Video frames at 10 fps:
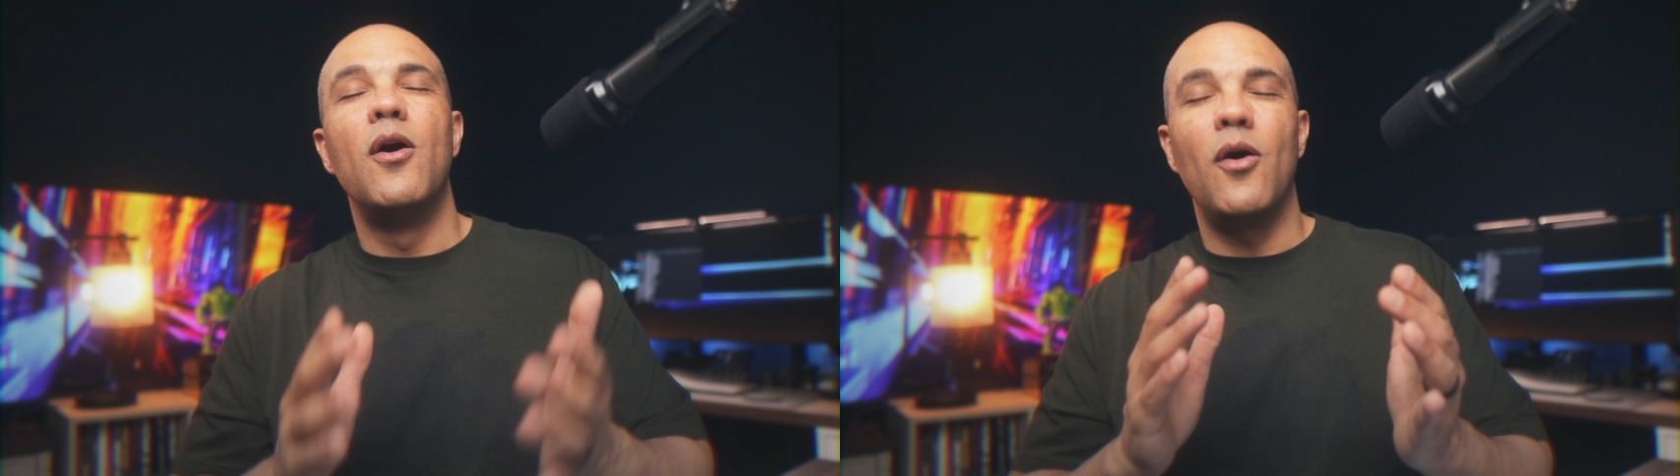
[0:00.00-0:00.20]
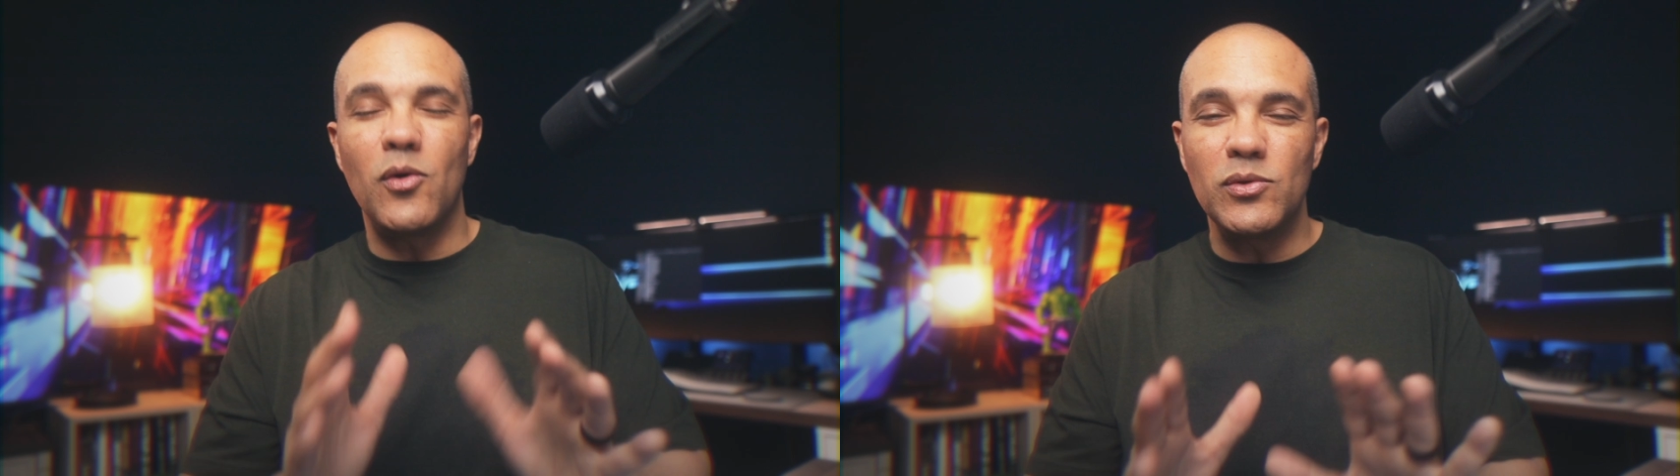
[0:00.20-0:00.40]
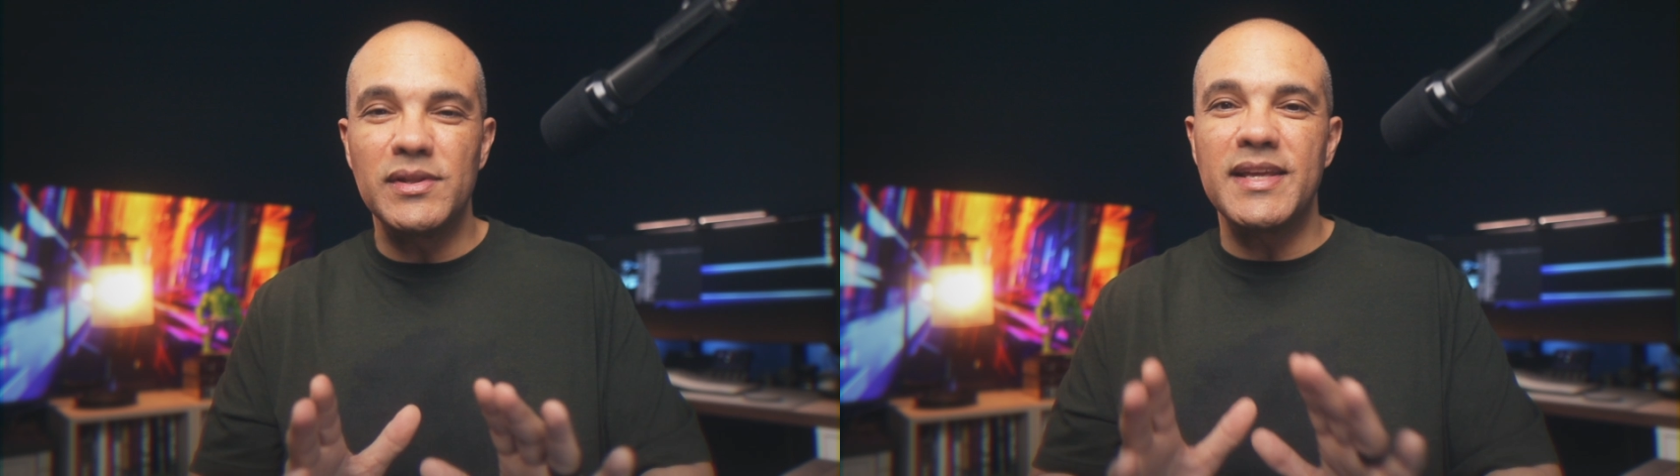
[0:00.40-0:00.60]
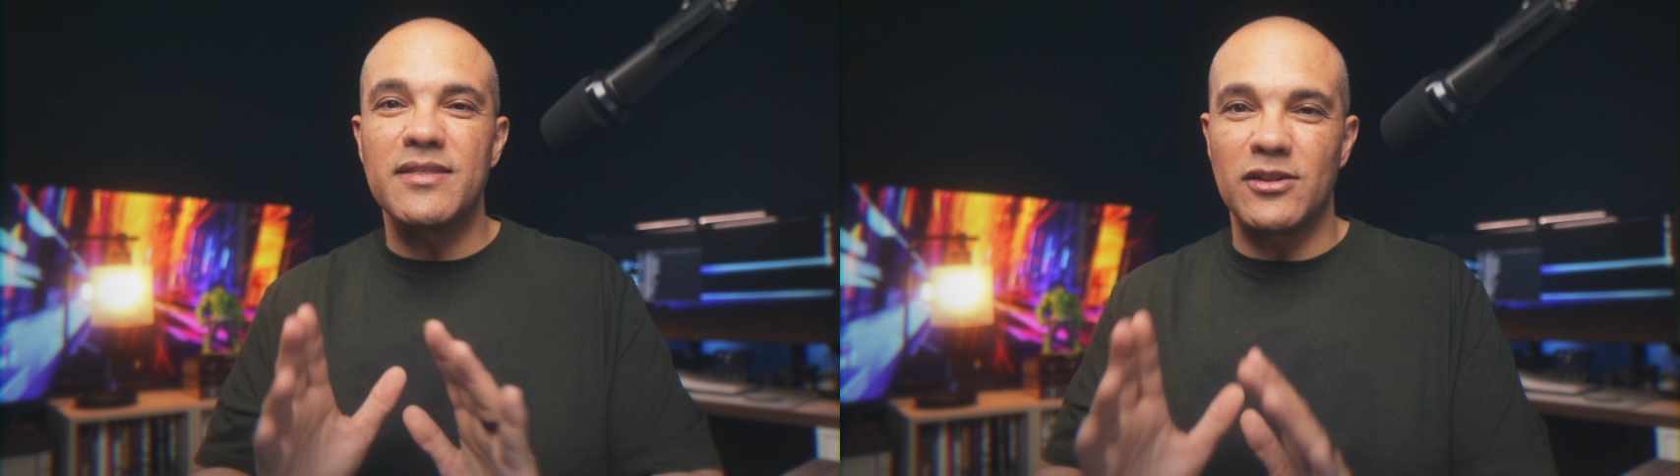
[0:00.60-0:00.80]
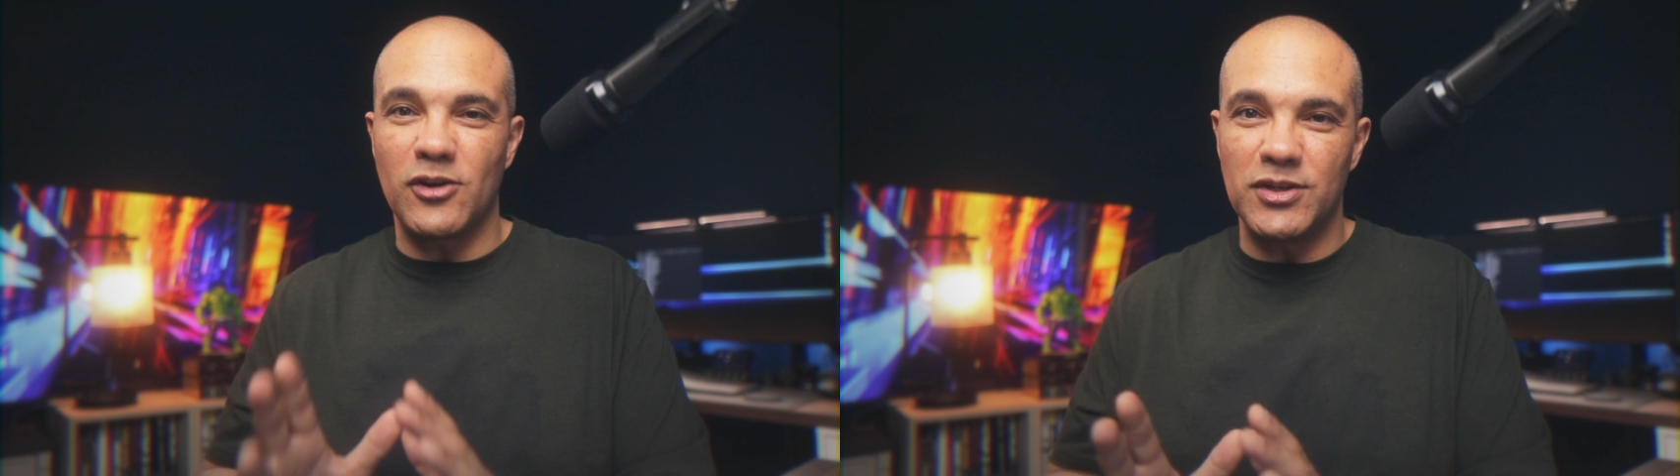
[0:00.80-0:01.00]
only the
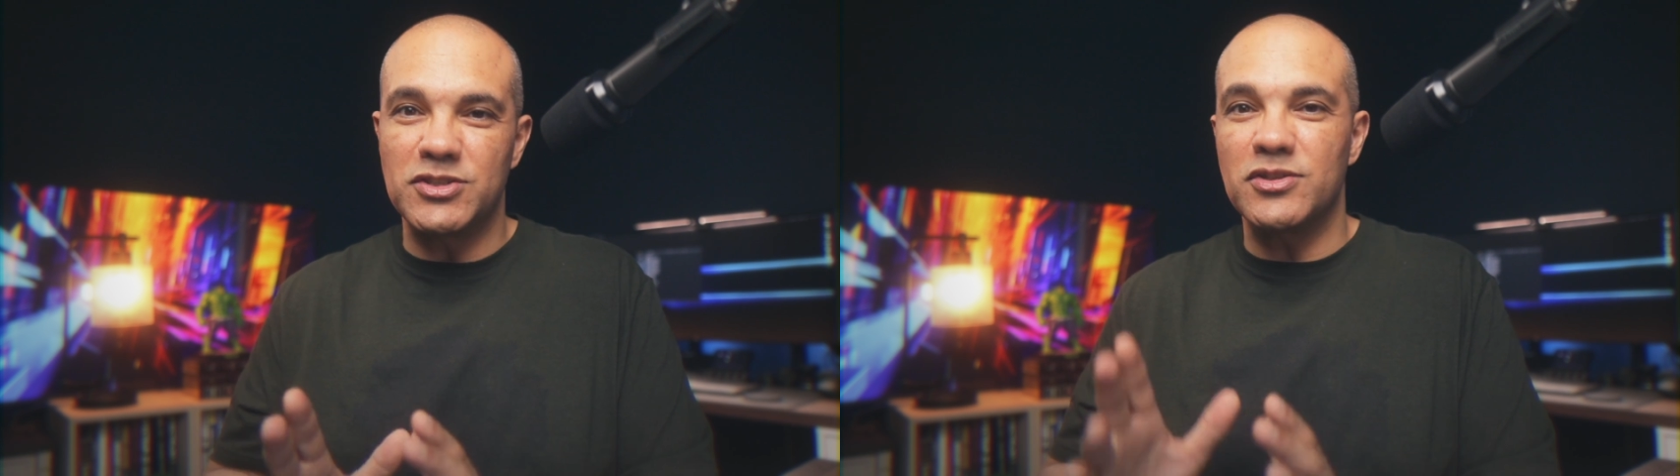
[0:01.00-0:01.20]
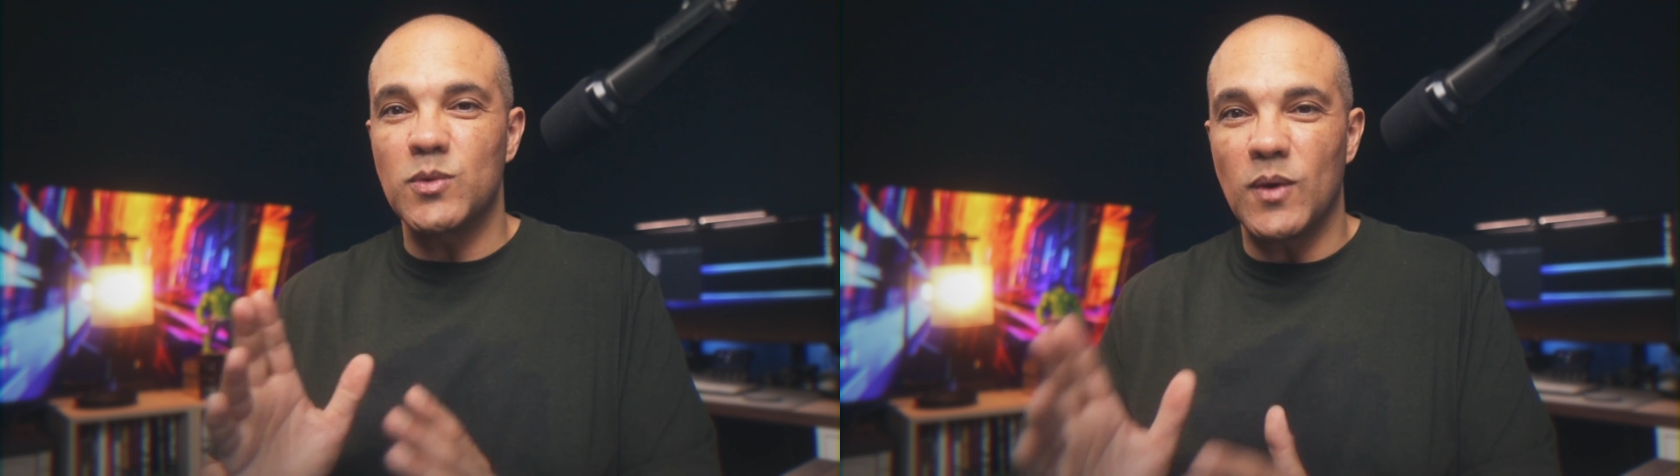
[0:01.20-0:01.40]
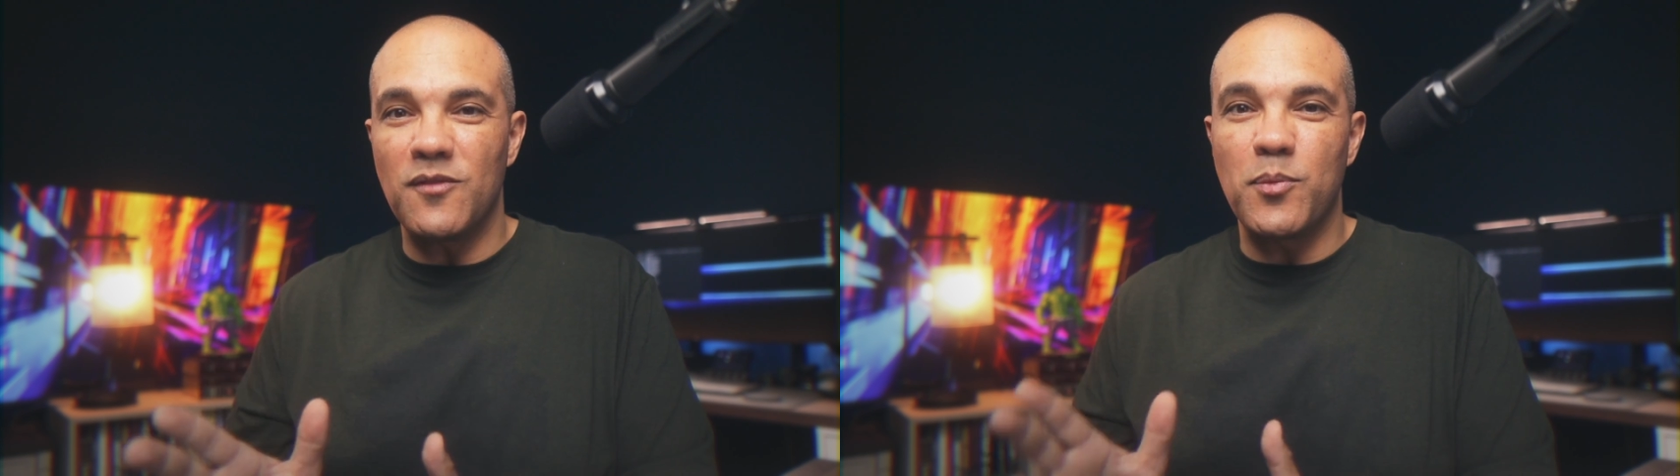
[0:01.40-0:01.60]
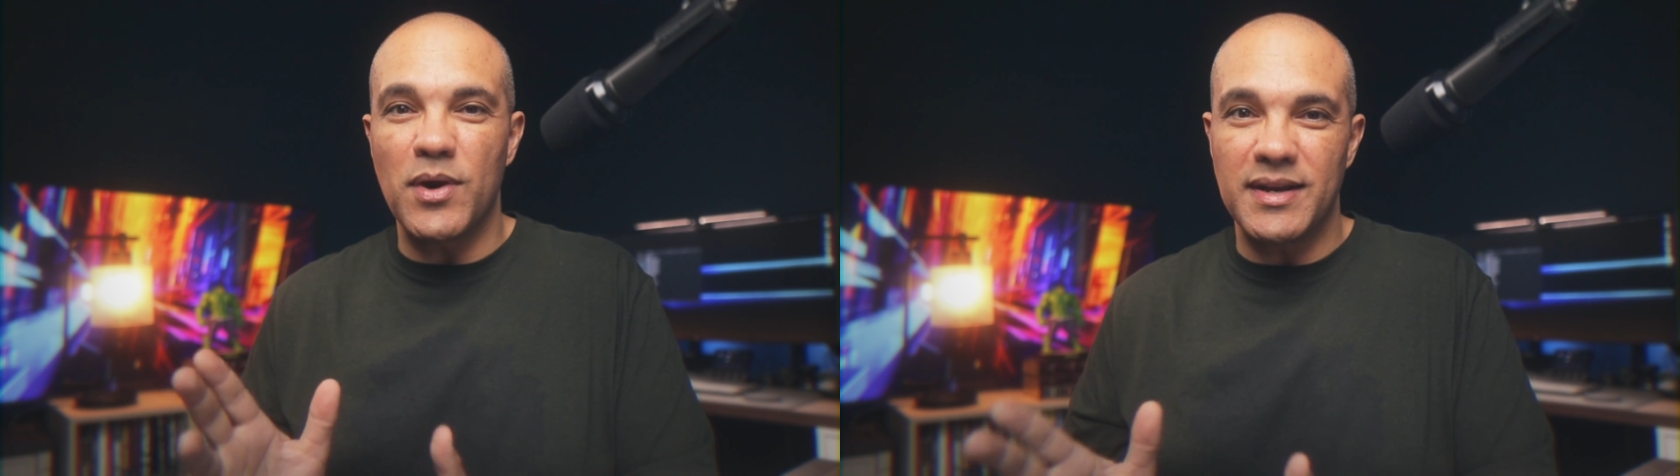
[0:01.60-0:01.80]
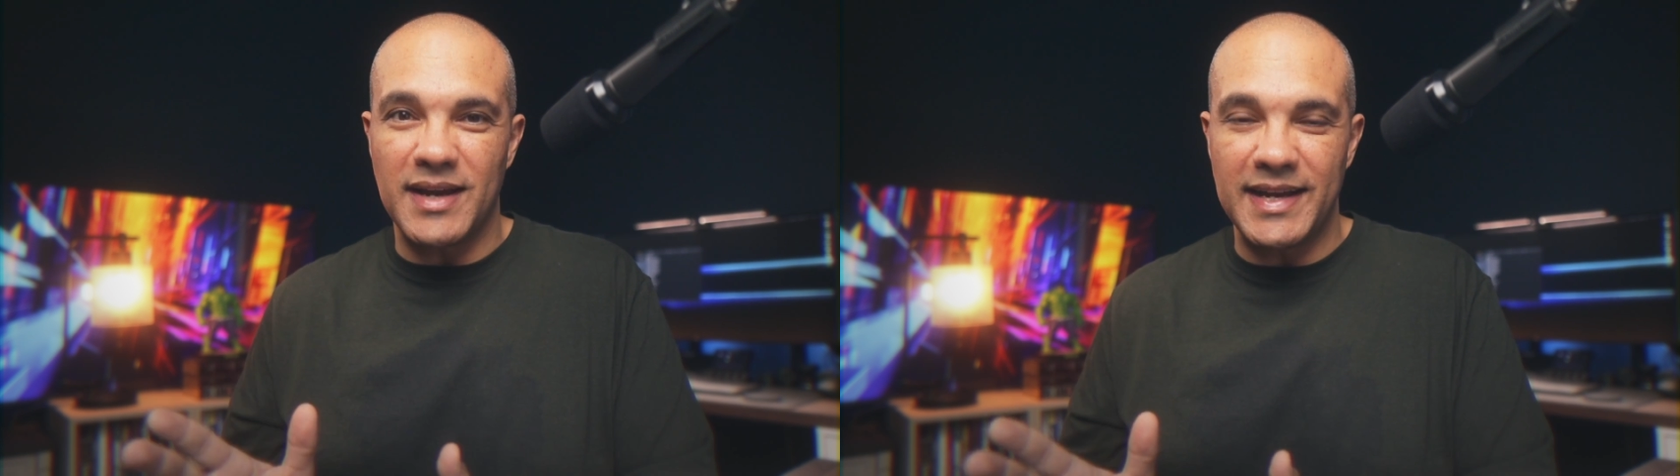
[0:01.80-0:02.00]
larger
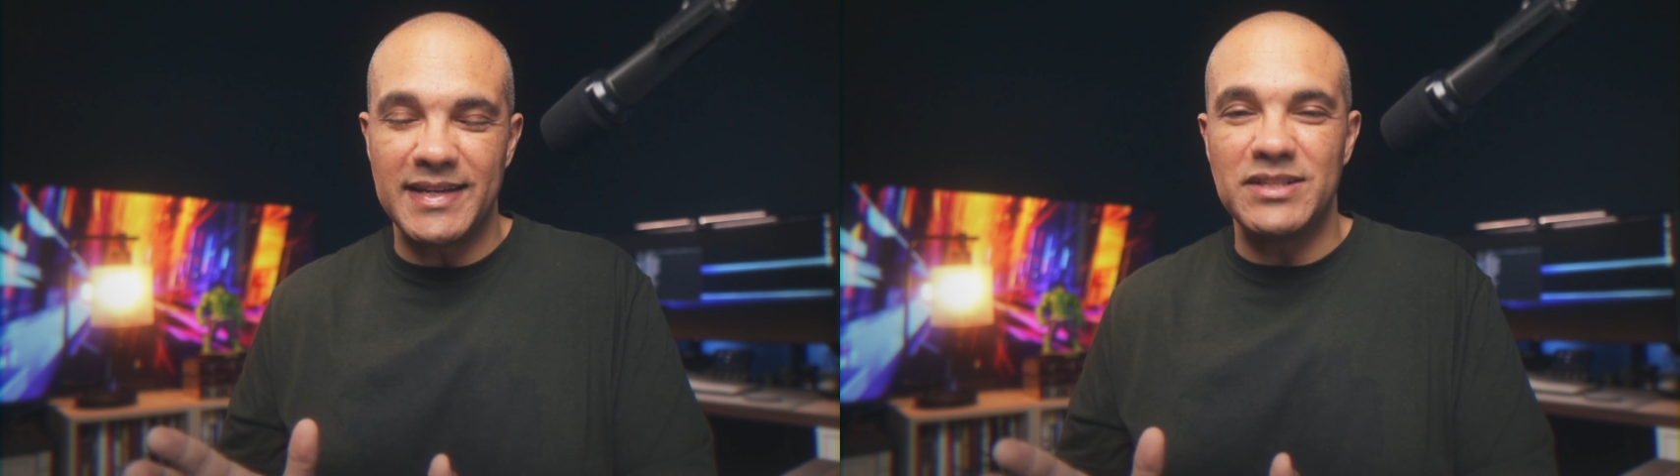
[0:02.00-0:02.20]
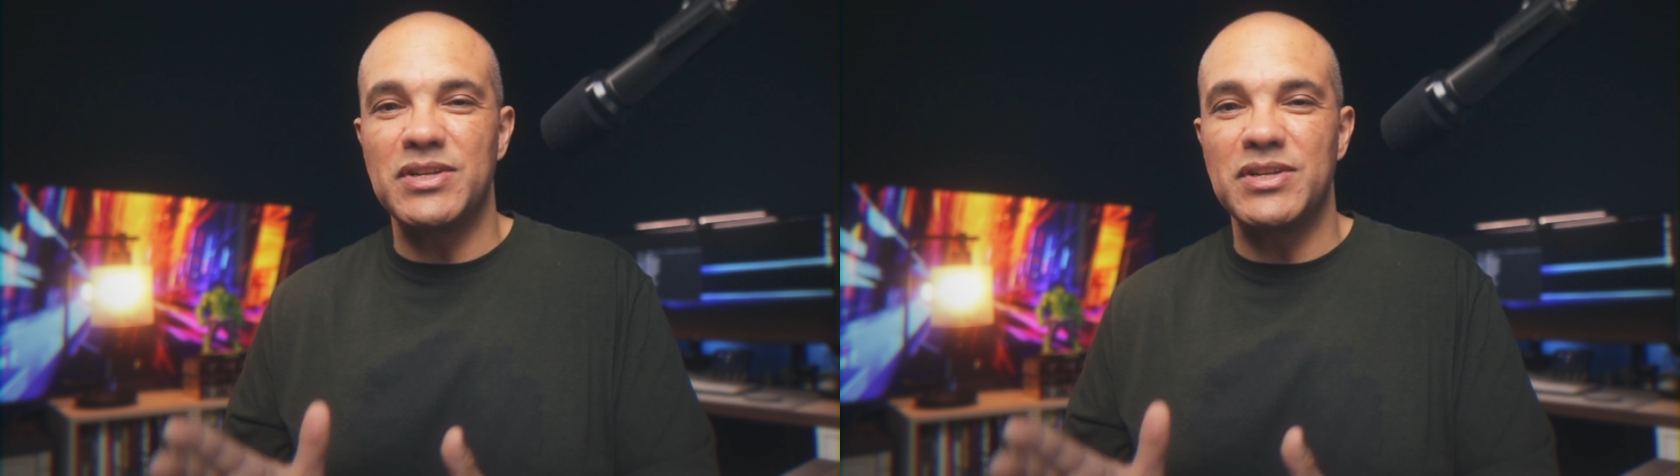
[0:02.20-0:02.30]
12.9-inch